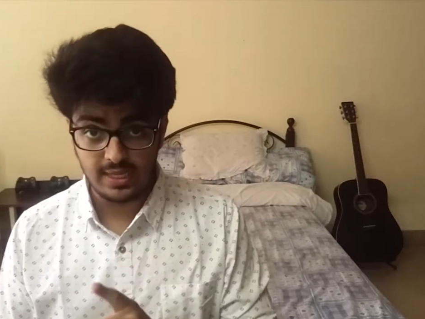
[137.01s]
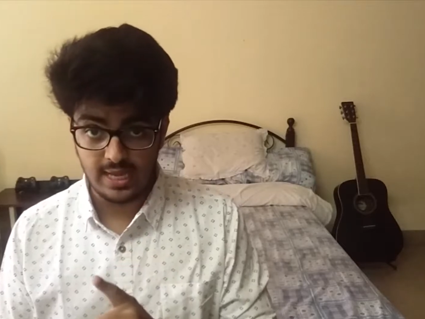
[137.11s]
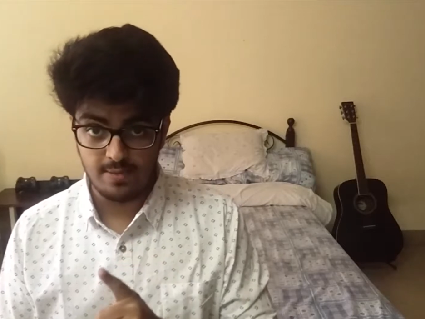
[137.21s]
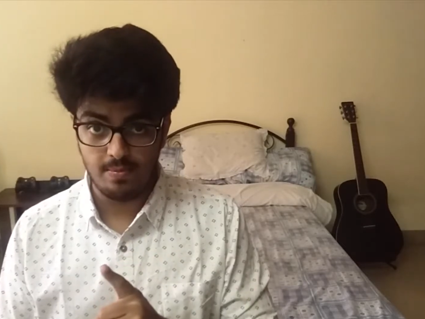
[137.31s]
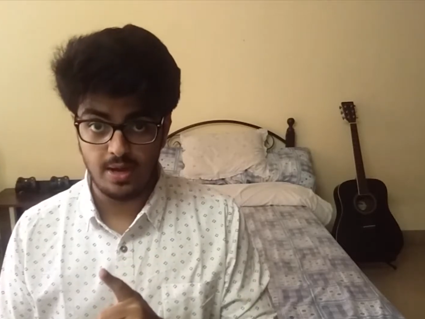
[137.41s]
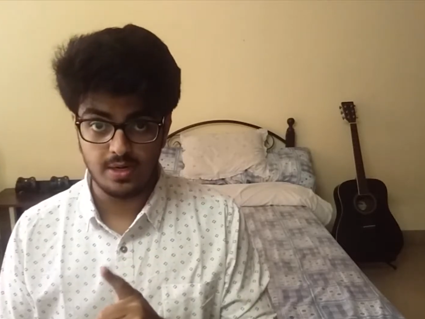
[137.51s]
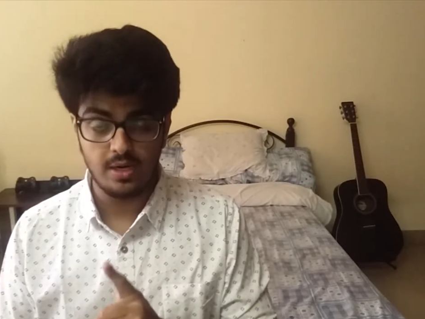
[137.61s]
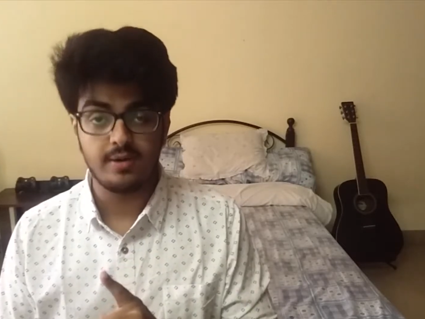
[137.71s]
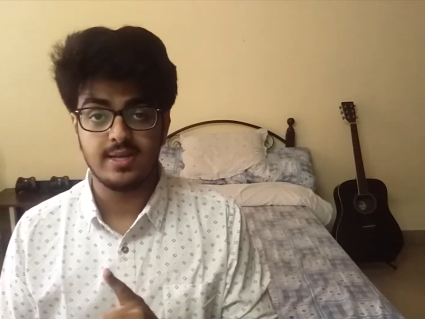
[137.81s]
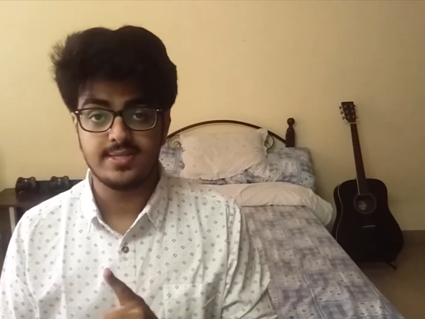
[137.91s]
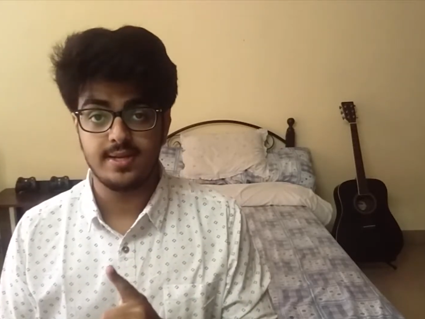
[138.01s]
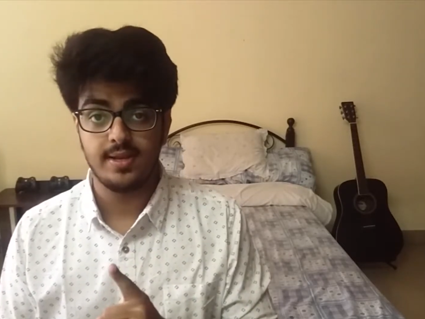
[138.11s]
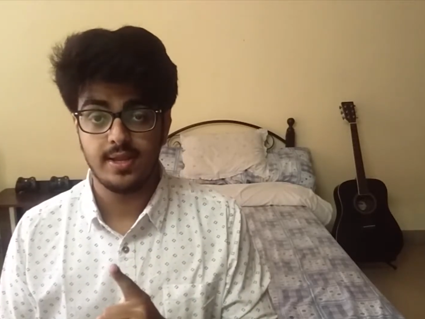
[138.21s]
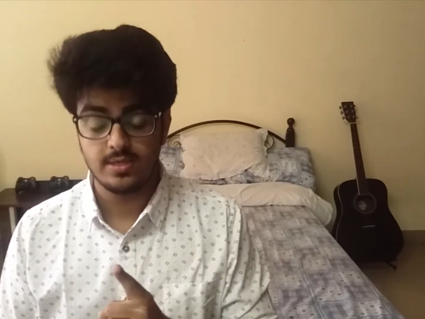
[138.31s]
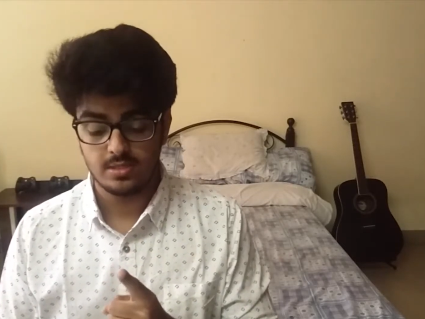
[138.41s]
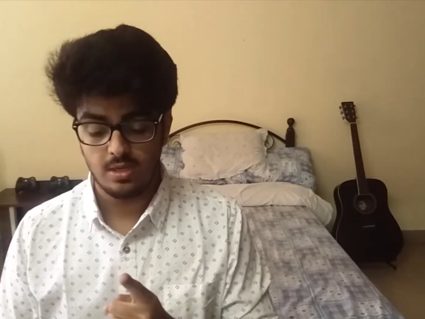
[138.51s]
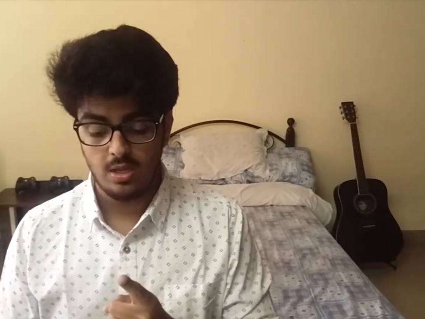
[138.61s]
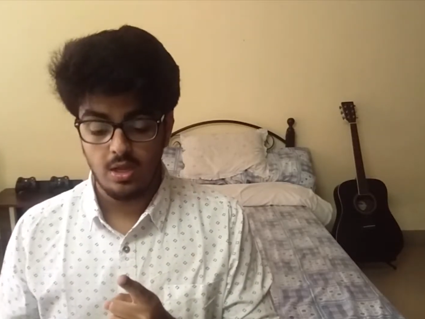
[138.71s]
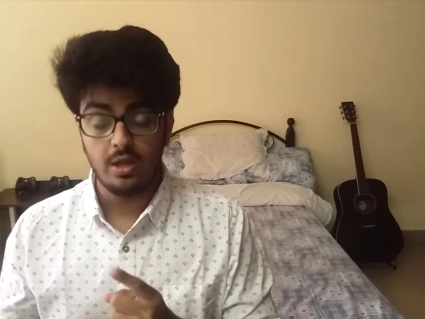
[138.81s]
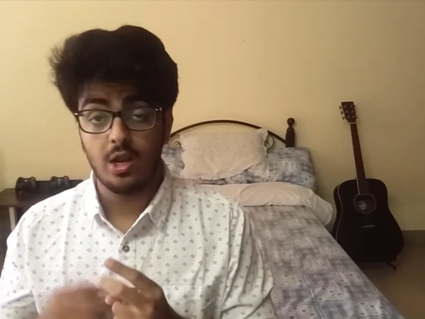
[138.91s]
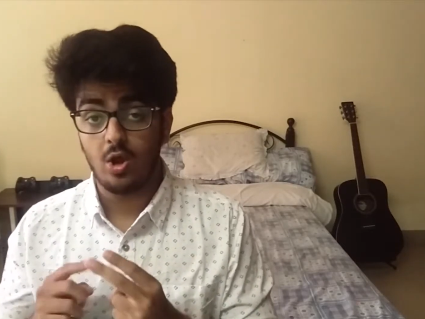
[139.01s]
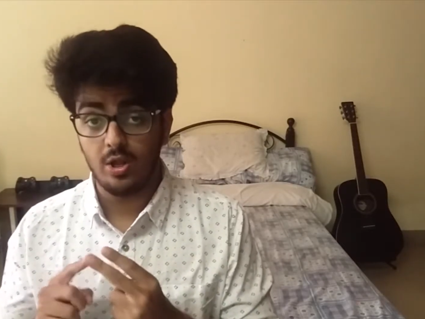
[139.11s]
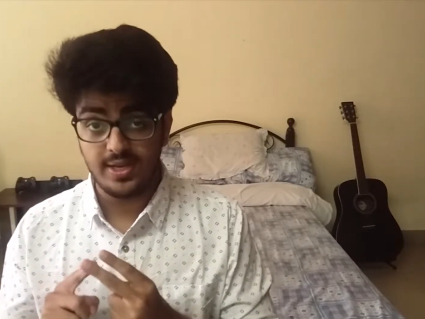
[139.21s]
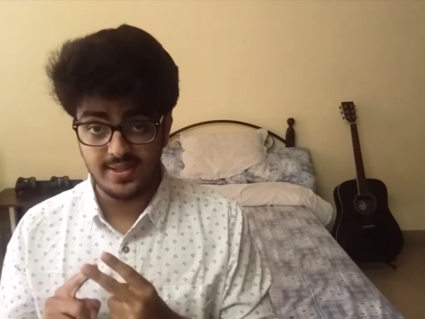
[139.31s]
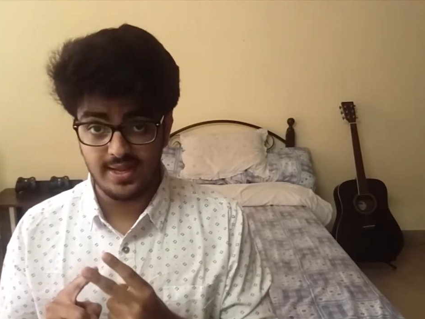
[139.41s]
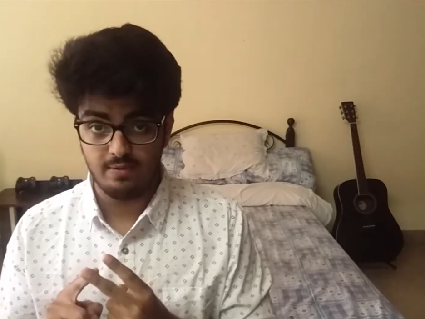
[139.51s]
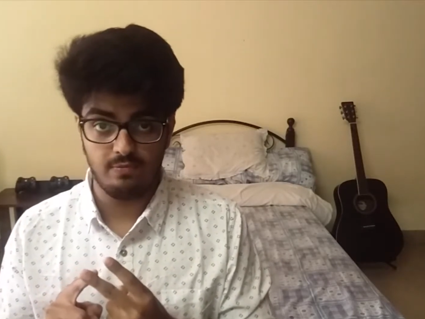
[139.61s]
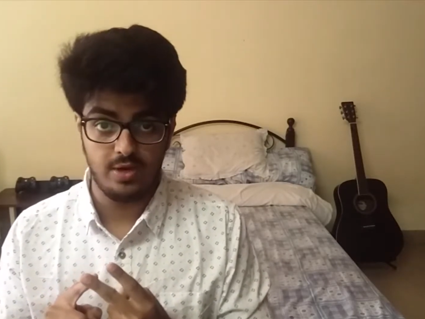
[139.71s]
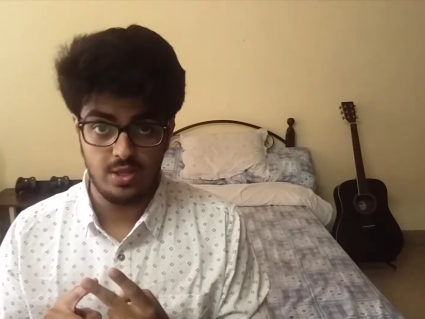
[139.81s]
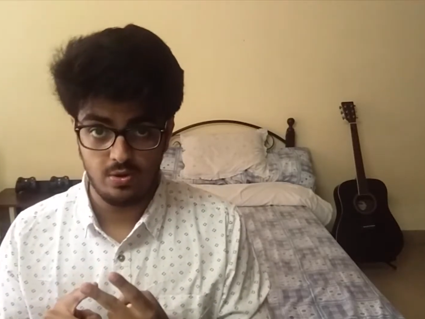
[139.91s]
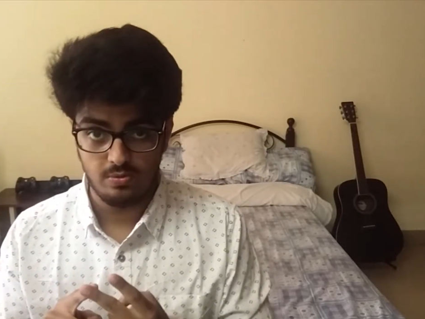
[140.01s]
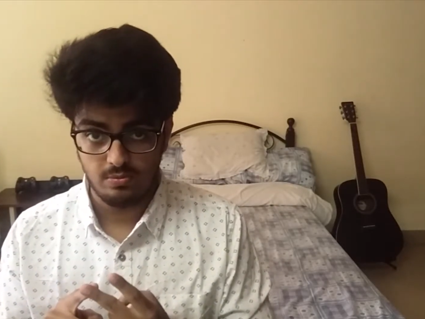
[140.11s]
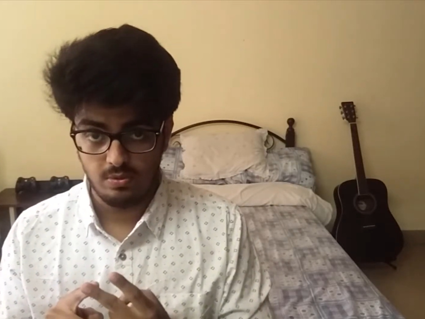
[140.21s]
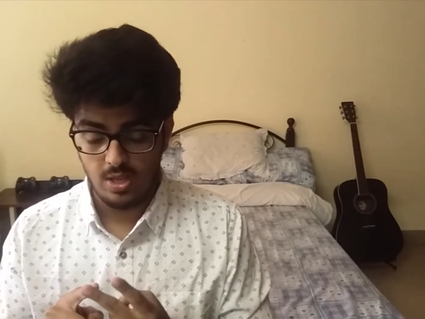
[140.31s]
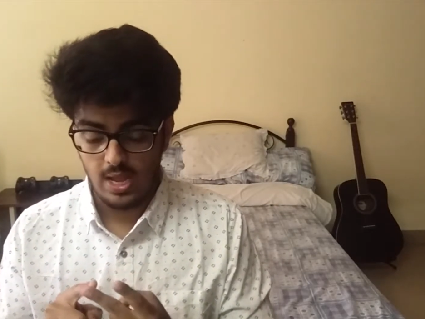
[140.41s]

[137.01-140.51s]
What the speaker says: the game at ultra settings, recorded that video